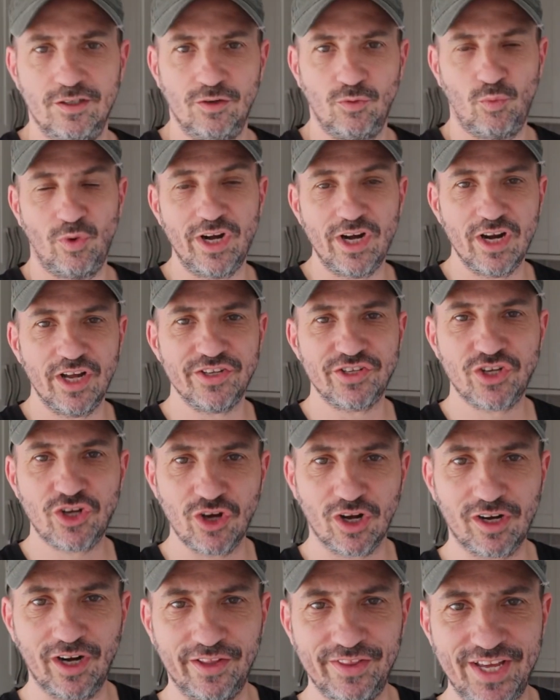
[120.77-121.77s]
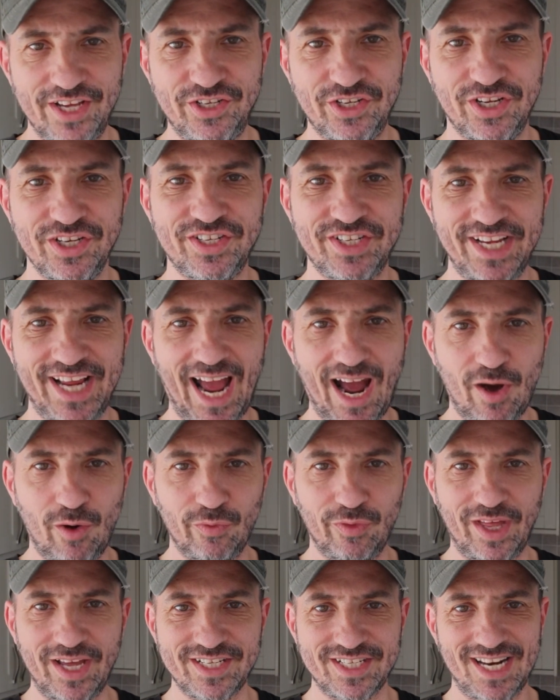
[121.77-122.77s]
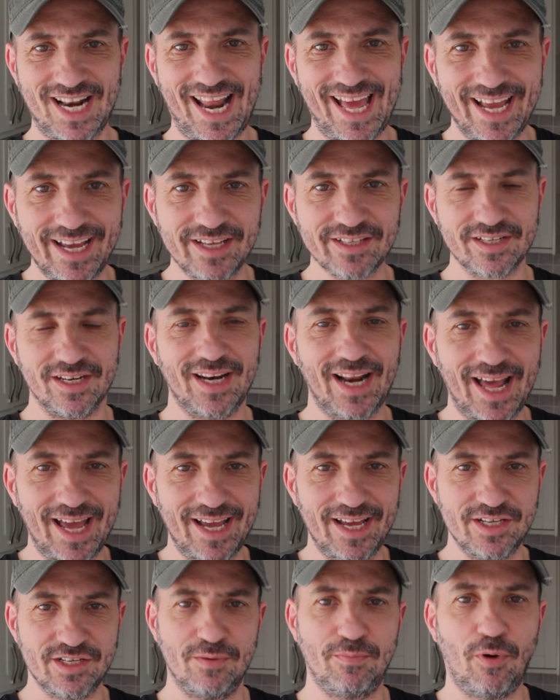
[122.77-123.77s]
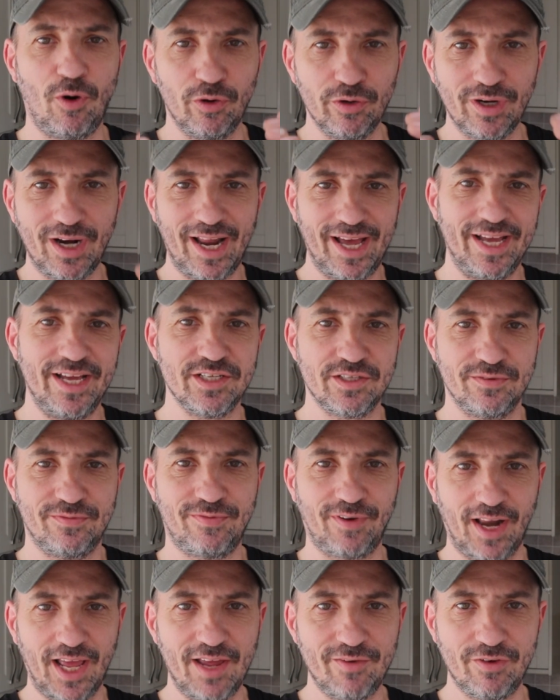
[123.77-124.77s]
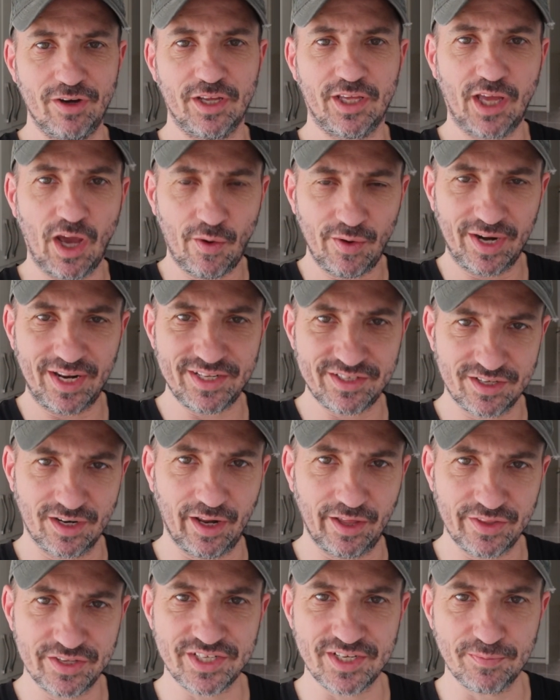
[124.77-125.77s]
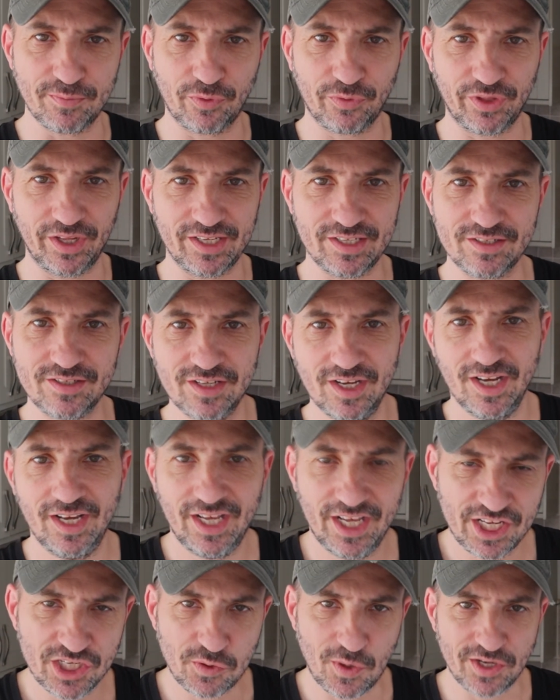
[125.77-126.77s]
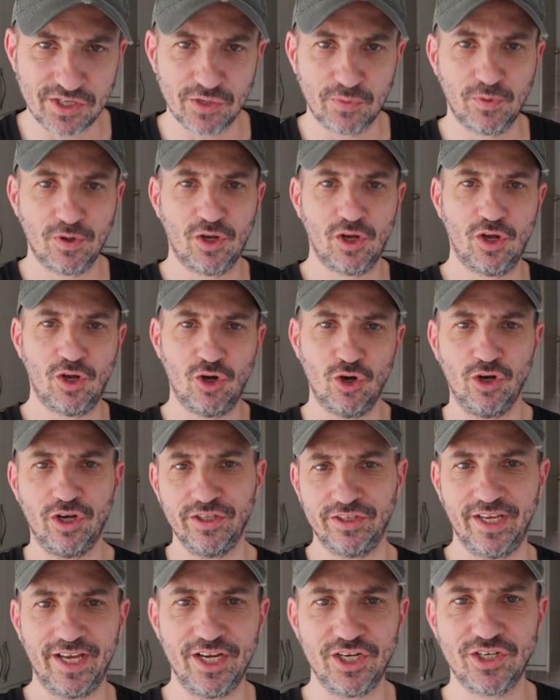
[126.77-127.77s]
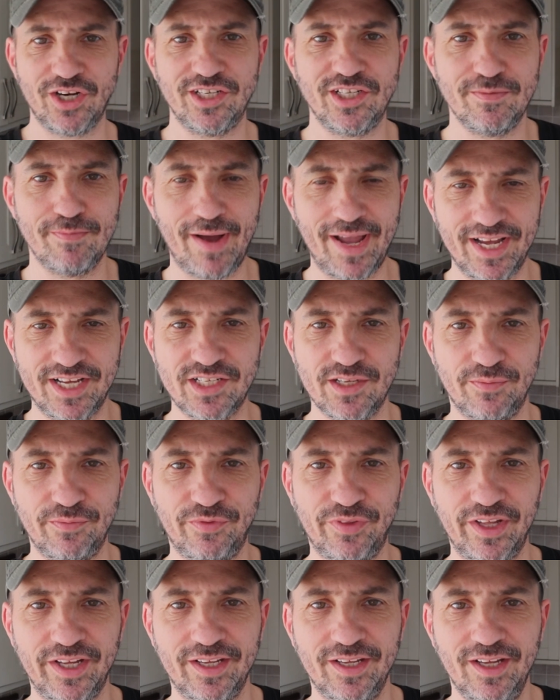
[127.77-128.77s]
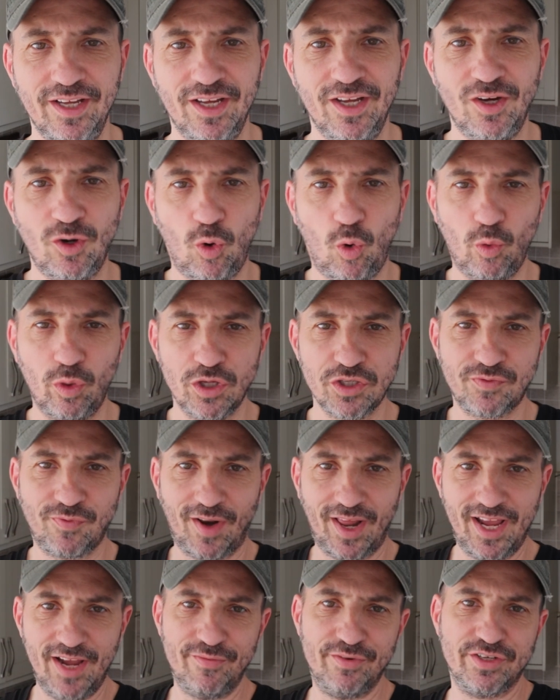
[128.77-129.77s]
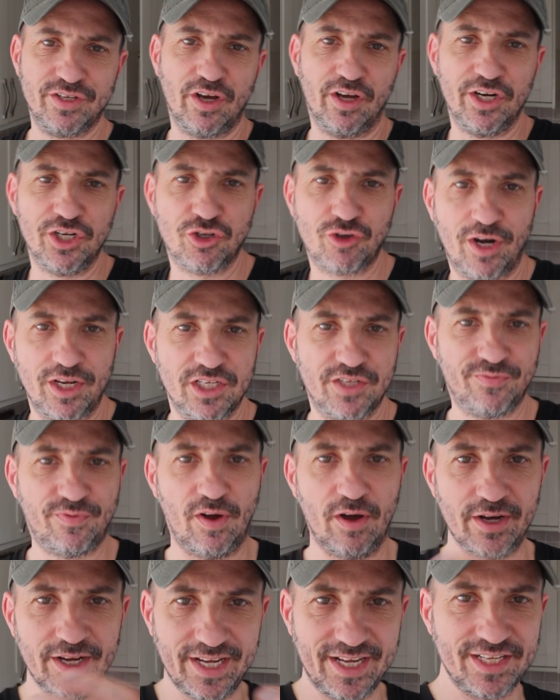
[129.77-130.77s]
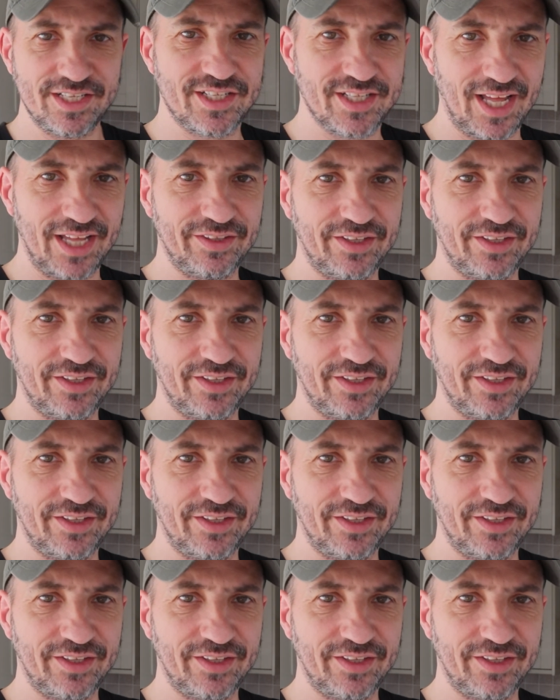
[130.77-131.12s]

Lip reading: When you learn to cook like this, you can see how there's layers and layers upon layers of flavour going into like the simple things. So as you cook a dish, as you make something, all those flavours kind of transfer into that